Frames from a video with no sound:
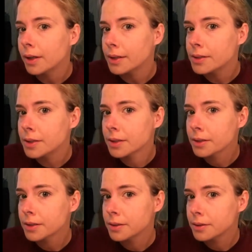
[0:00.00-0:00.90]
it
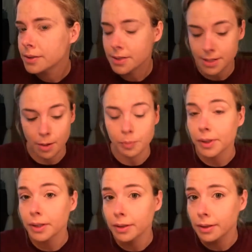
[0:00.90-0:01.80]
is
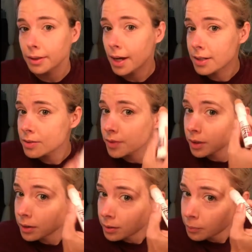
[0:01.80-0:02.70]
helping. It has
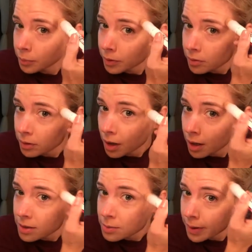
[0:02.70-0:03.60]
faded, believe it or
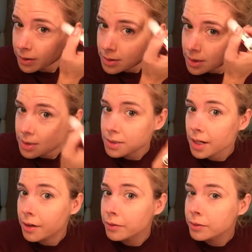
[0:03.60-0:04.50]
not, as bad as it is
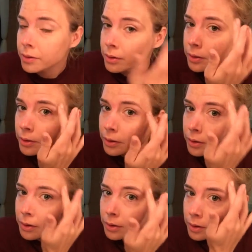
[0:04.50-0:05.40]
now.
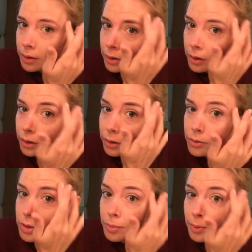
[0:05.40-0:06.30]
It
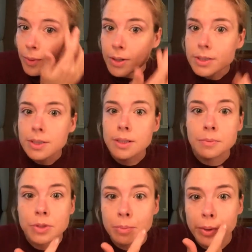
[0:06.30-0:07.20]
used to be worse, and
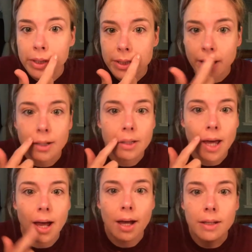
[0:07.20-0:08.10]
I'm super excited
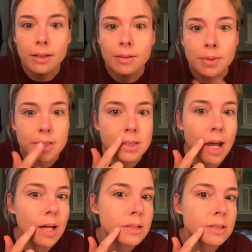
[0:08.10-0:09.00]
that the
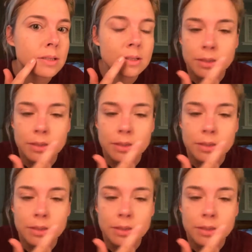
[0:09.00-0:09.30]
mustache